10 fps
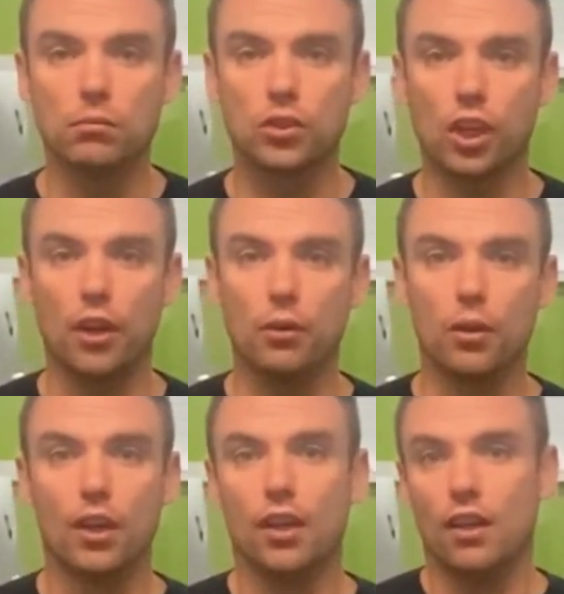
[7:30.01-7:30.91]
So
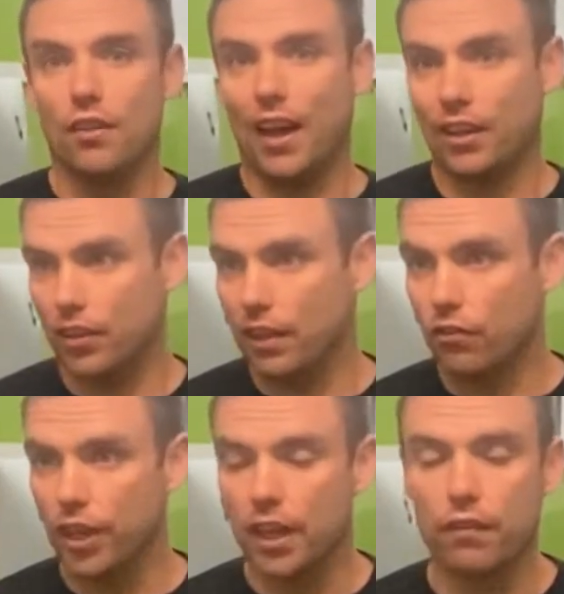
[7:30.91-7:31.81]
that can then really